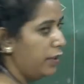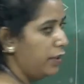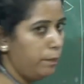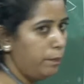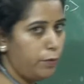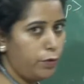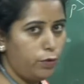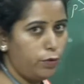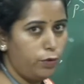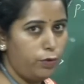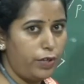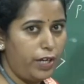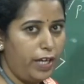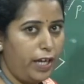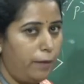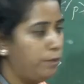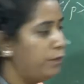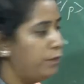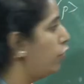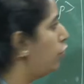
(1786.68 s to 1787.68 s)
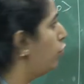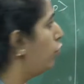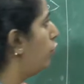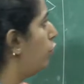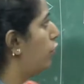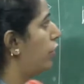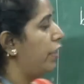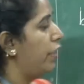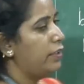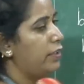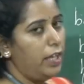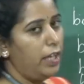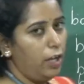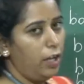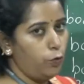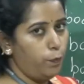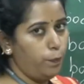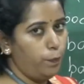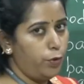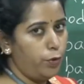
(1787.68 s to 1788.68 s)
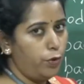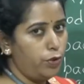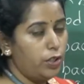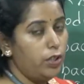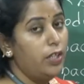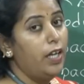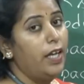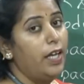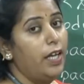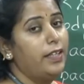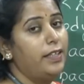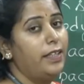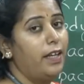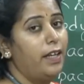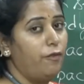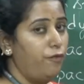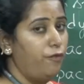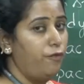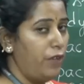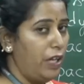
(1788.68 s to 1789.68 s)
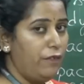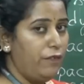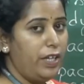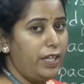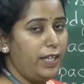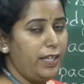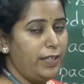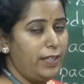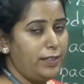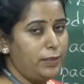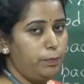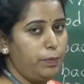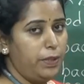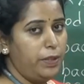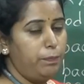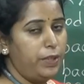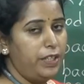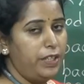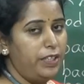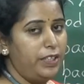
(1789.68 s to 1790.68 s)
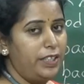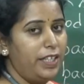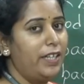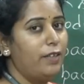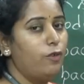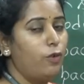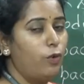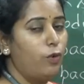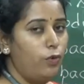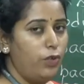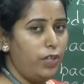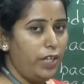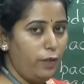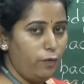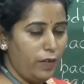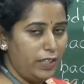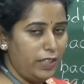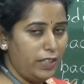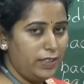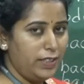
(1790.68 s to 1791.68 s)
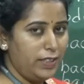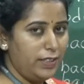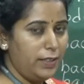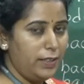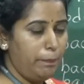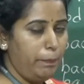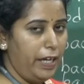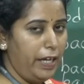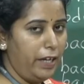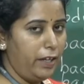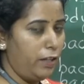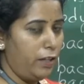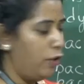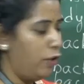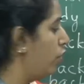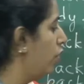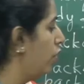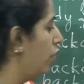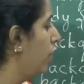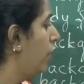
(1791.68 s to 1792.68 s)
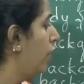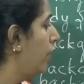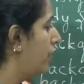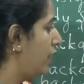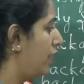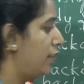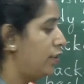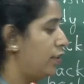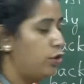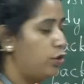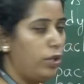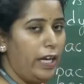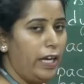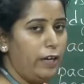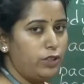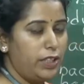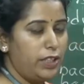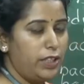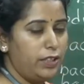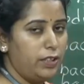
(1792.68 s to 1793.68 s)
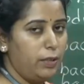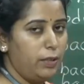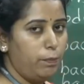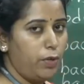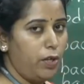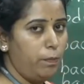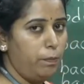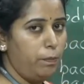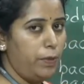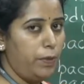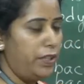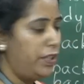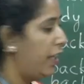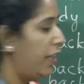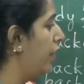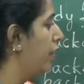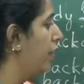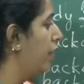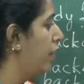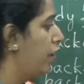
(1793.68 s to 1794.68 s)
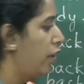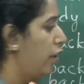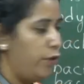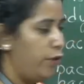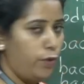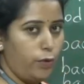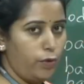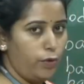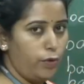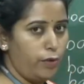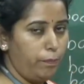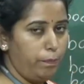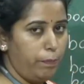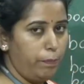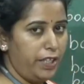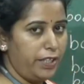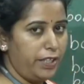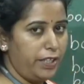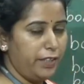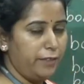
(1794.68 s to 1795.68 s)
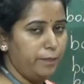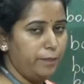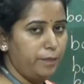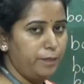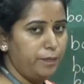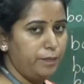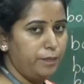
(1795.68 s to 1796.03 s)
run the program, you look at the output, the flower has been printed only once in the background, since you have set the property no repeat.